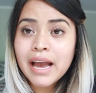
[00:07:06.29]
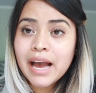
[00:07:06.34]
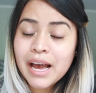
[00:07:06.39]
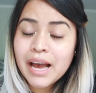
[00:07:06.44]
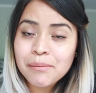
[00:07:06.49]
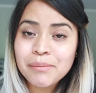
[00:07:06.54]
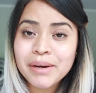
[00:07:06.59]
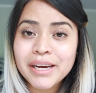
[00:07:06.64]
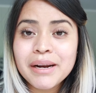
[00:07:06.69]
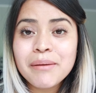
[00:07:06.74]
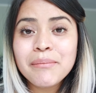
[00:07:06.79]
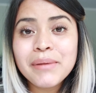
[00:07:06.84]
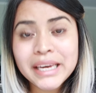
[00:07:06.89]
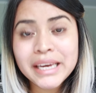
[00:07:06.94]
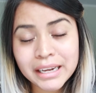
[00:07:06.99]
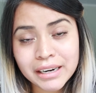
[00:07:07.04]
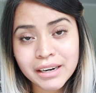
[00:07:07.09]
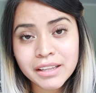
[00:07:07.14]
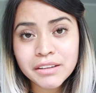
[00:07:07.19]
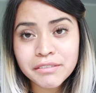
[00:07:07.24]
I'm gonna make
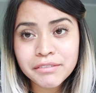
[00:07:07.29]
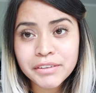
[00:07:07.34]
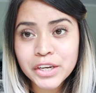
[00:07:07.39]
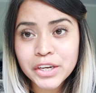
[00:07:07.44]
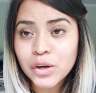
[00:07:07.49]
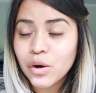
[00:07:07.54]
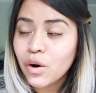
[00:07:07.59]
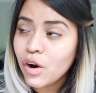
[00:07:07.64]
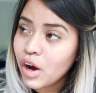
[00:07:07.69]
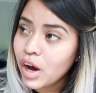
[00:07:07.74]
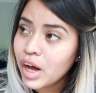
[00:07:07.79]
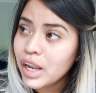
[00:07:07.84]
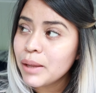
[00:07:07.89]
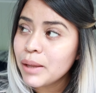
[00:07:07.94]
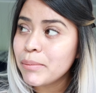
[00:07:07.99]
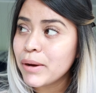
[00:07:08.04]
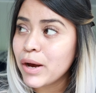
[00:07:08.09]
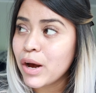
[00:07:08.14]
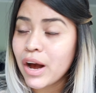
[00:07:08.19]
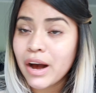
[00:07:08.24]
another video all
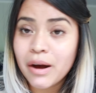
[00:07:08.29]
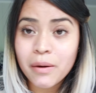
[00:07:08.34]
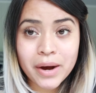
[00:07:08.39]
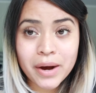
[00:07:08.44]
about how